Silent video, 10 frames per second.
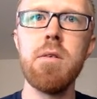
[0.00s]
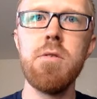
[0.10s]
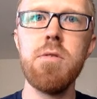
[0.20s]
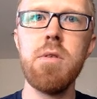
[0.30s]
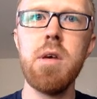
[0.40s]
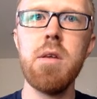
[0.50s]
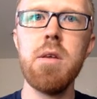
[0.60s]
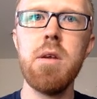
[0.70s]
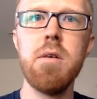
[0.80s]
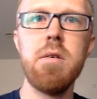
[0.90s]
So then
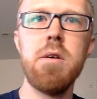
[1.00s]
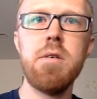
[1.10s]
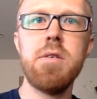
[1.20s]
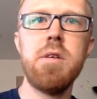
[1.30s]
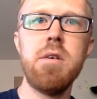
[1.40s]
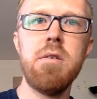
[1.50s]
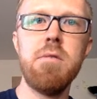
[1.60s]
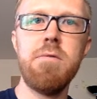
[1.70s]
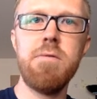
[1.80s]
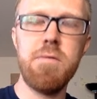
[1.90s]
here in our
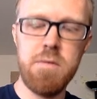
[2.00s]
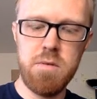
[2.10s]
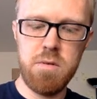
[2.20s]
div,